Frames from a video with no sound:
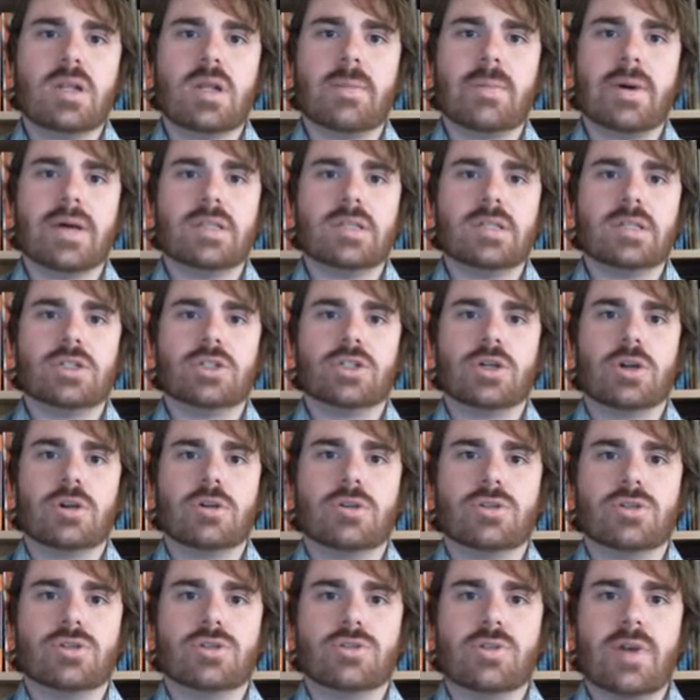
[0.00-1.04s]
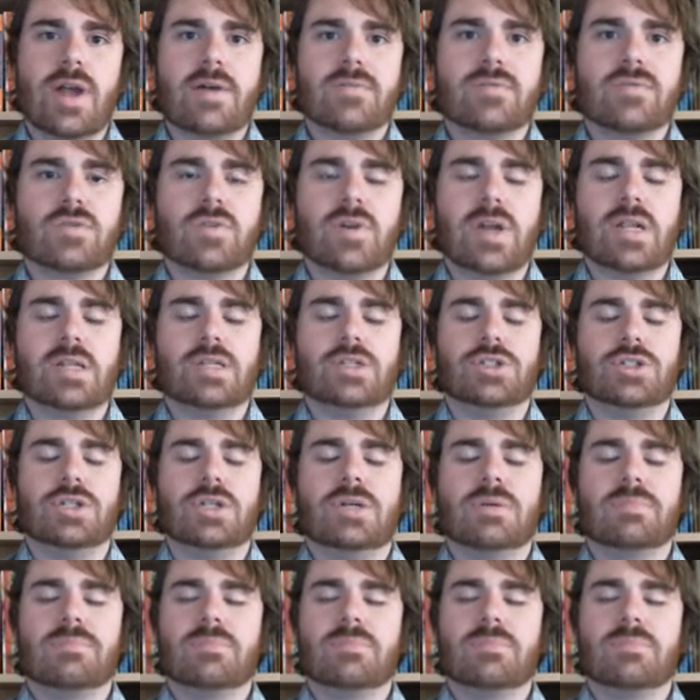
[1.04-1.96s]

about the Chargers draft strategy.